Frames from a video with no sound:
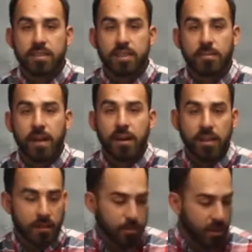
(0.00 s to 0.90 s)
somehow,
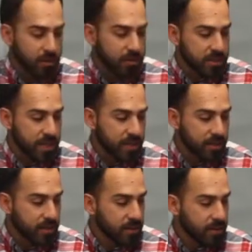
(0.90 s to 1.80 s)
like Paul was
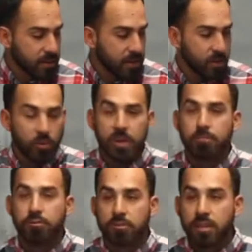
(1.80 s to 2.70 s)
saying, you know, we
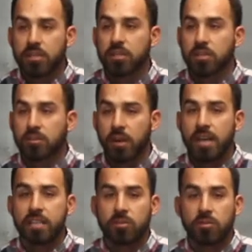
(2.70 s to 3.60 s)
preach
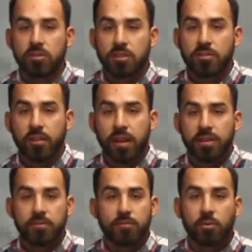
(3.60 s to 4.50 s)
Christ crucified.
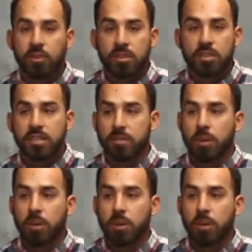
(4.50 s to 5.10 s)
It's foolishness to